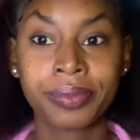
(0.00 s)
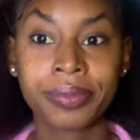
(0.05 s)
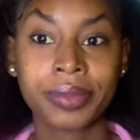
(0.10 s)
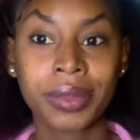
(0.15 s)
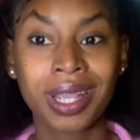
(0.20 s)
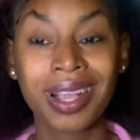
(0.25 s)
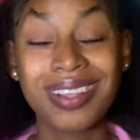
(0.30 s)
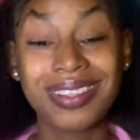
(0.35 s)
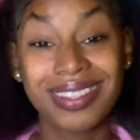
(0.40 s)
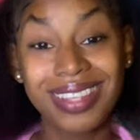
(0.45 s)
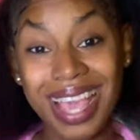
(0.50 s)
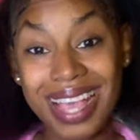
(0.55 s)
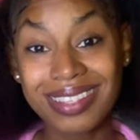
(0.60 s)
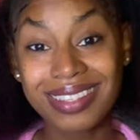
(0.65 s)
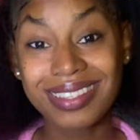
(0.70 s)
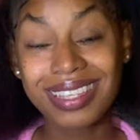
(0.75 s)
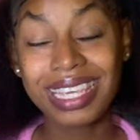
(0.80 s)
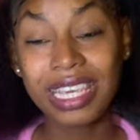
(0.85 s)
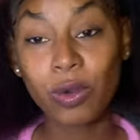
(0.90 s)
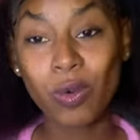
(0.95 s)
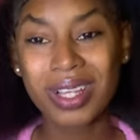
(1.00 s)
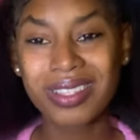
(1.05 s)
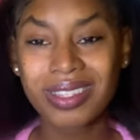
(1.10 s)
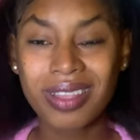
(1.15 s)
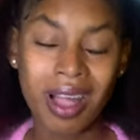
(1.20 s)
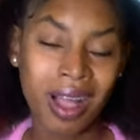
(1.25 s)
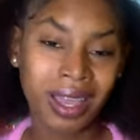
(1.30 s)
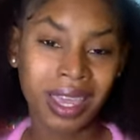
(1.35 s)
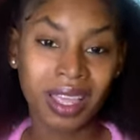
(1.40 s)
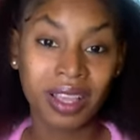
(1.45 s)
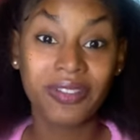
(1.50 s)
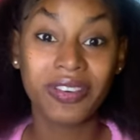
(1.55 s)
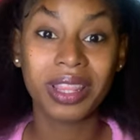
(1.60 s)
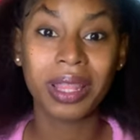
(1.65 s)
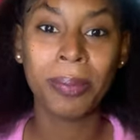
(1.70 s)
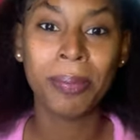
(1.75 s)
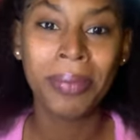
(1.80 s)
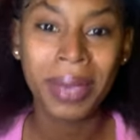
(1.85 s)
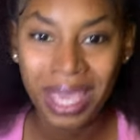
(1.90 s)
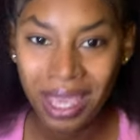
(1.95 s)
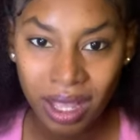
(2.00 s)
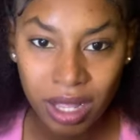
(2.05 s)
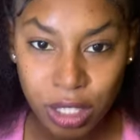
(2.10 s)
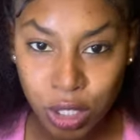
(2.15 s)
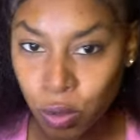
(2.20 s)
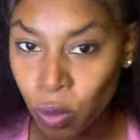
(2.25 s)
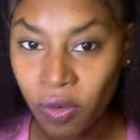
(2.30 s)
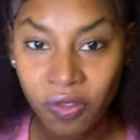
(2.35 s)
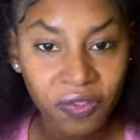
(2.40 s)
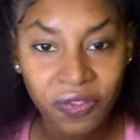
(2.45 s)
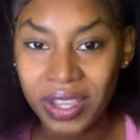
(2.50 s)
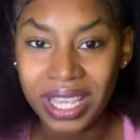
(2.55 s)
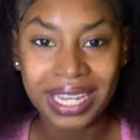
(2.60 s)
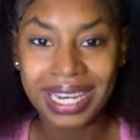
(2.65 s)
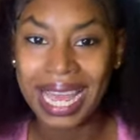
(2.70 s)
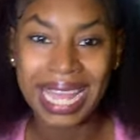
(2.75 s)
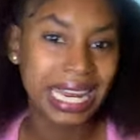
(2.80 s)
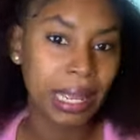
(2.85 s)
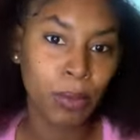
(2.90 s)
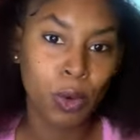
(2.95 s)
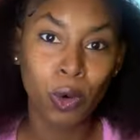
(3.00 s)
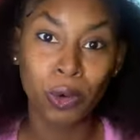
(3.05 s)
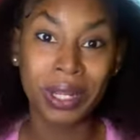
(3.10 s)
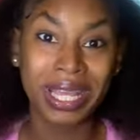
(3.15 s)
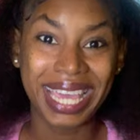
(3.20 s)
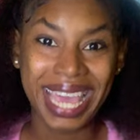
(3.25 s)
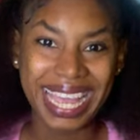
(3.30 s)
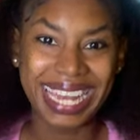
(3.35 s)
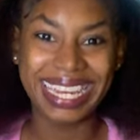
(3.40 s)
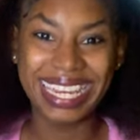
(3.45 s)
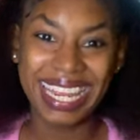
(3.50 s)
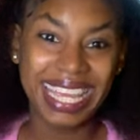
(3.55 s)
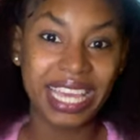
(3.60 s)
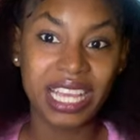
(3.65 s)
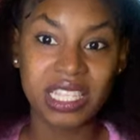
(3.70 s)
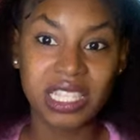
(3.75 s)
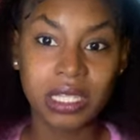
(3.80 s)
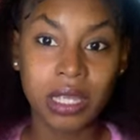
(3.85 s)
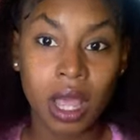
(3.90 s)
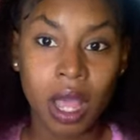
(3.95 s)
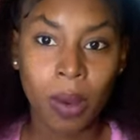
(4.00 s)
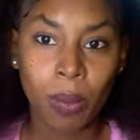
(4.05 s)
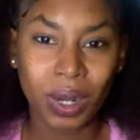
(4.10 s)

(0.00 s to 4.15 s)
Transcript: Because yes, he was talking for the males who feel like them couldn't get dates.